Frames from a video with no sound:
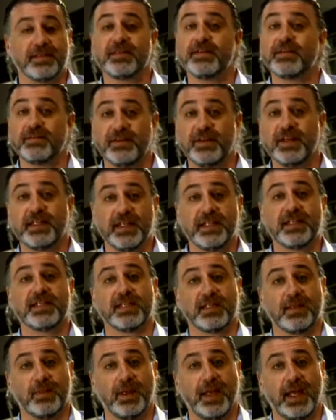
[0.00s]
fit into
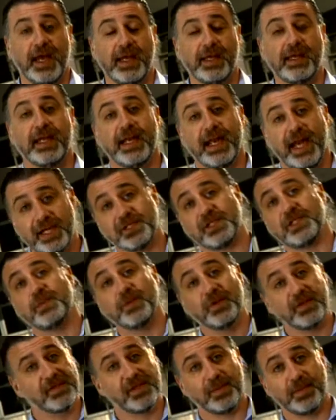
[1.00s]
the plot. It actually
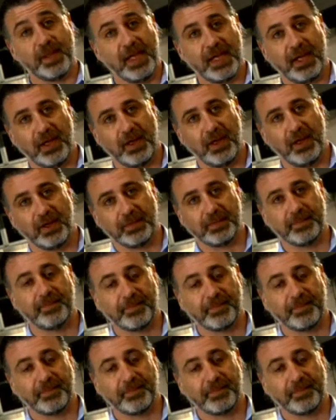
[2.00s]
moves the plot along.